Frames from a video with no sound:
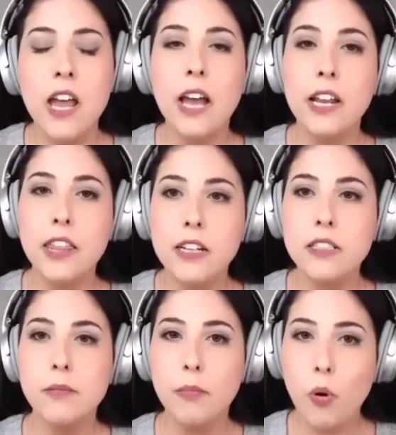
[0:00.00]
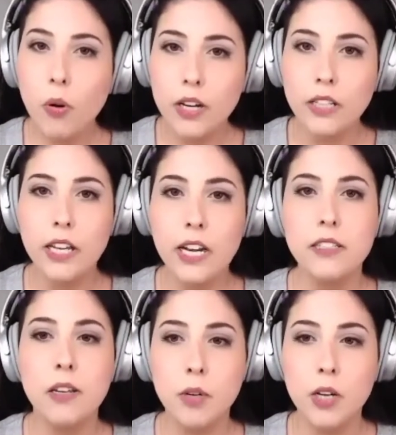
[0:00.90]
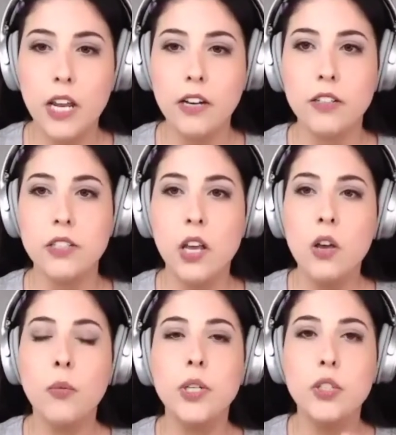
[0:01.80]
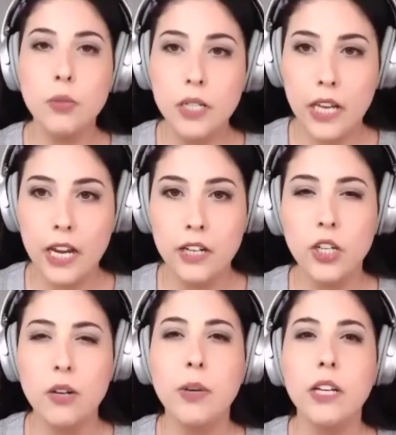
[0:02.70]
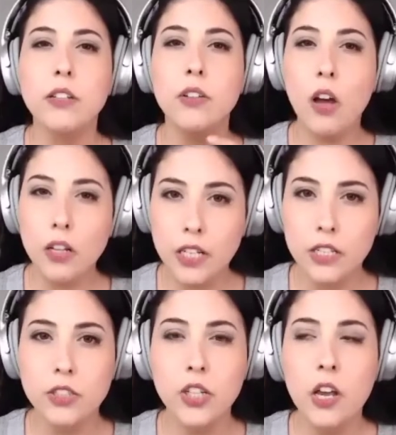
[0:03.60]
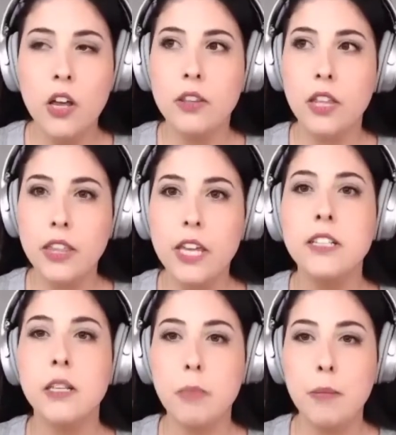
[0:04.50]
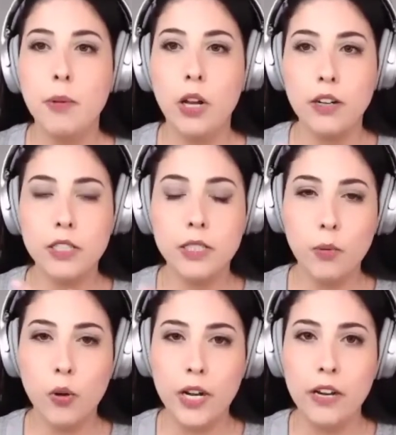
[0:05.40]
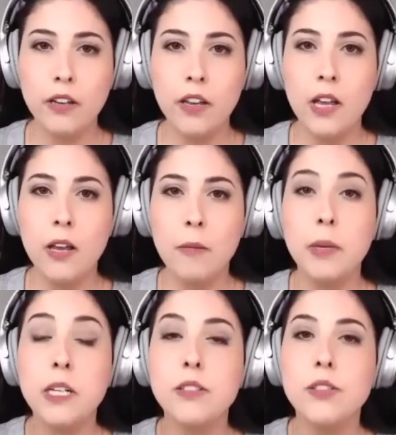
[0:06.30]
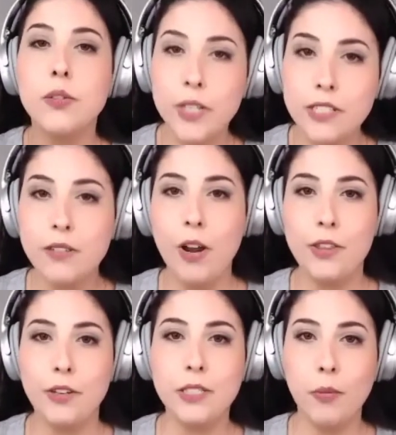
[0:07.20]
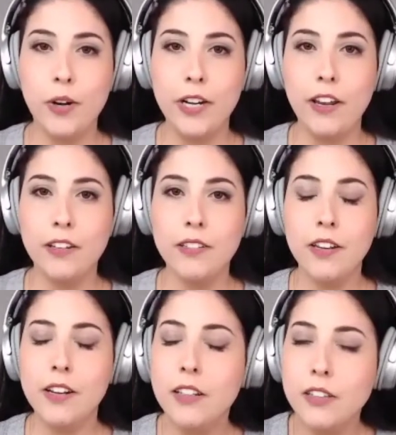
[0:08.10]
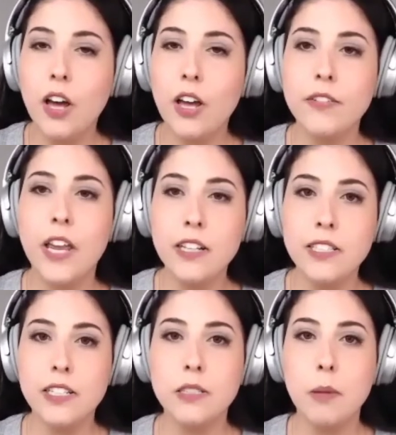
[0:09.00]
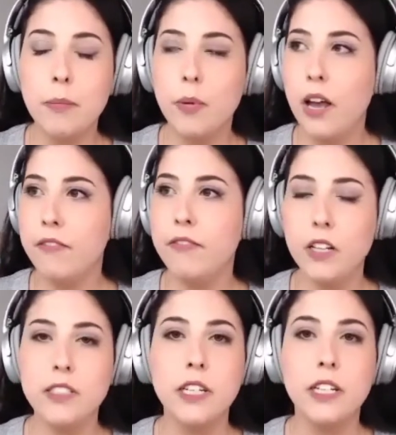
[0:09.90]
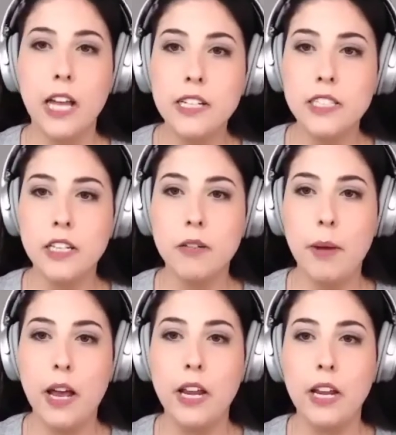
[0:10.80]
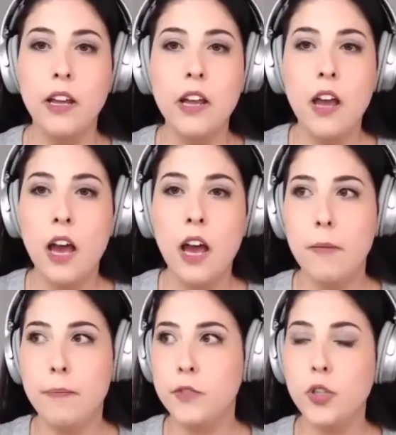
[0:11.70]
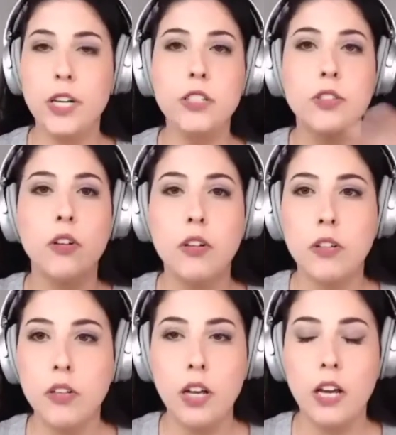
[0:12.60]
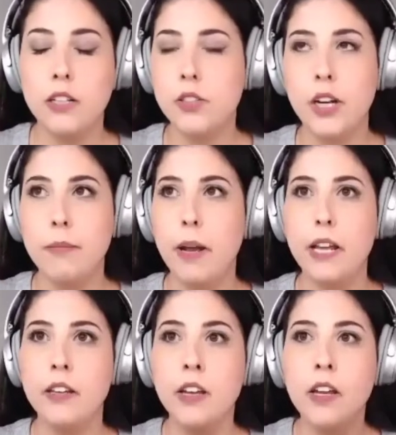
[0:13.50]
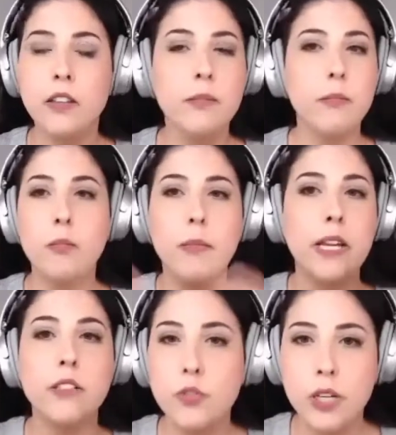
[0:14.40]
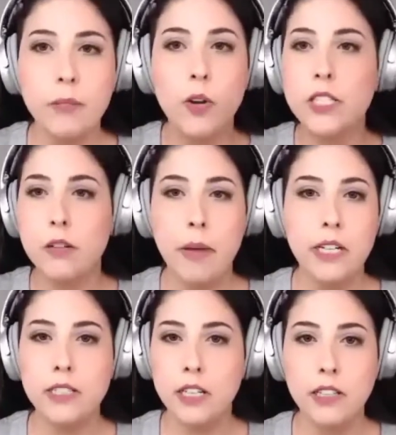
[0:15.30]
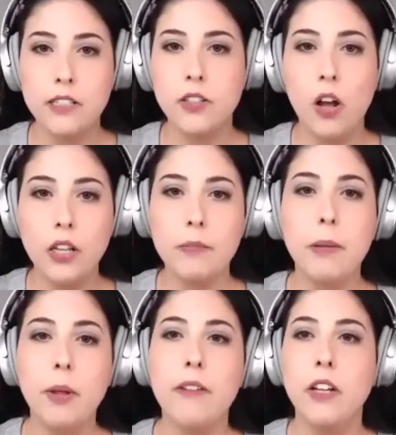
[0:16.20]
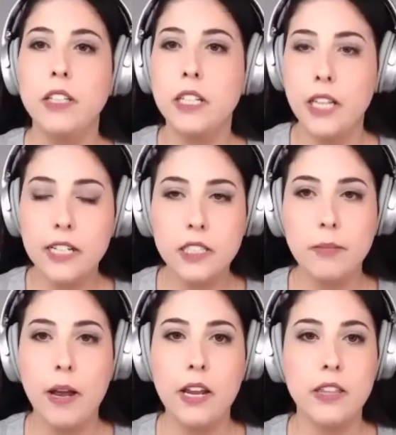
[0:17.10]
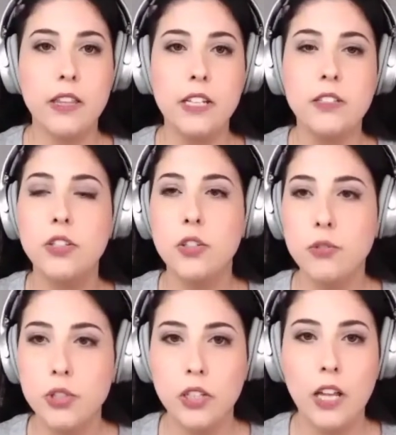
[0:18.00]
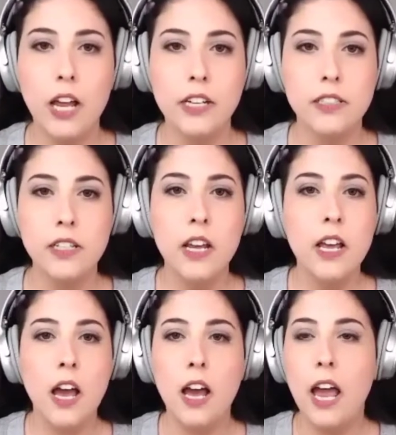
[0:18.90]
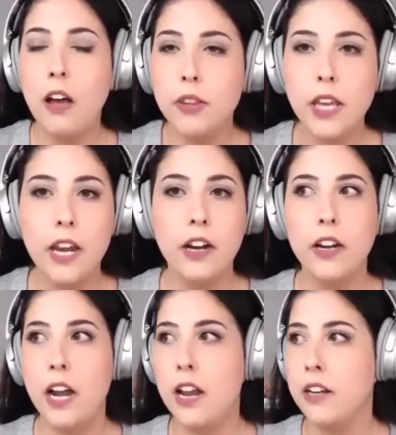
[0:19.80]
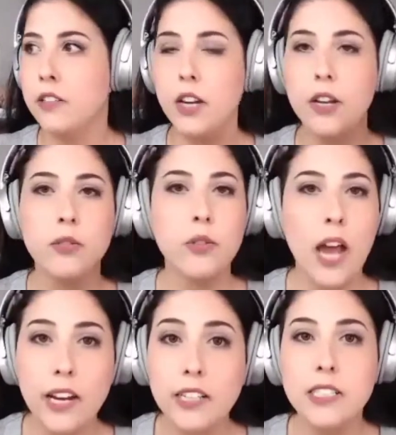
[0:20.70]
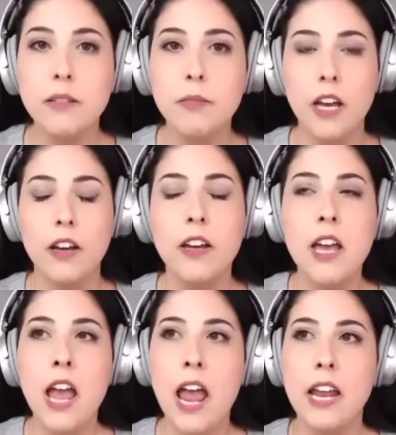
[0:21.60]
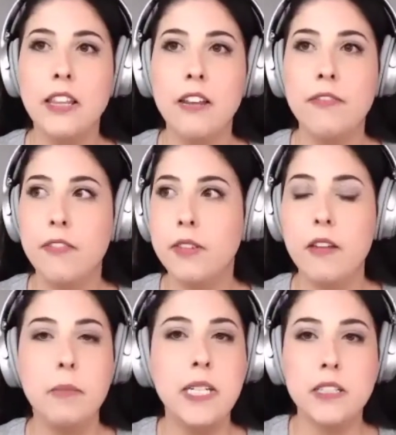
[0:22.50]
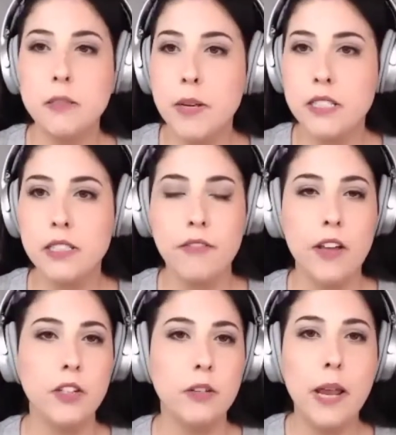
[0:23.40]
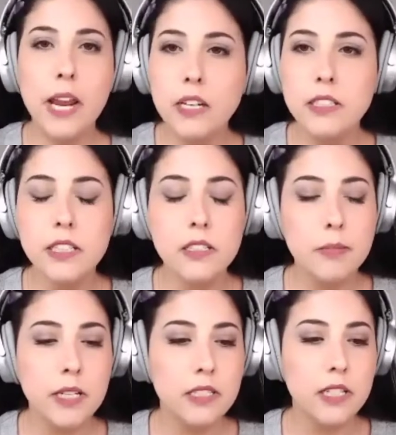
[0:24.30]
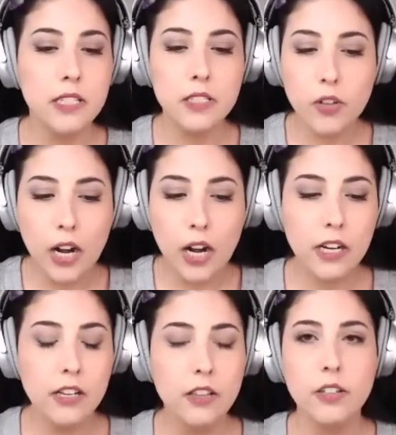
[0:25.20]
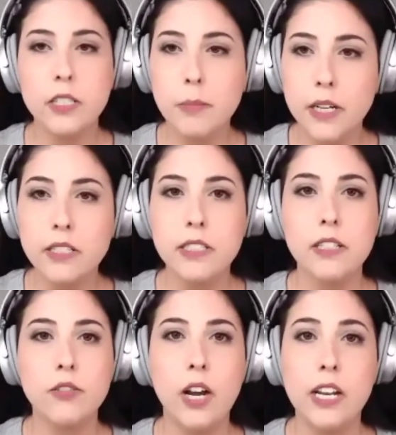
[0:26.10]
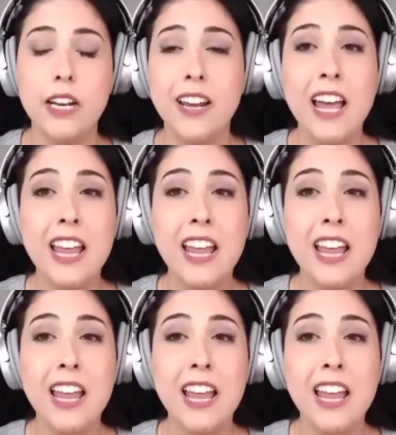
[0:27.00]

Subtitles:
And I think it's important that as communicators, we do engage, and we acknowledge the things that people are exploring, because there's a reason why they're exploring it. In a lot of cases, people have felt neglected by by mainstream Western medicine, let's call it. People have felt neglected by institutionalized healthcare and academia, and they've been dismissed. They've had their pain dismissed and discredited, and their experience discredited.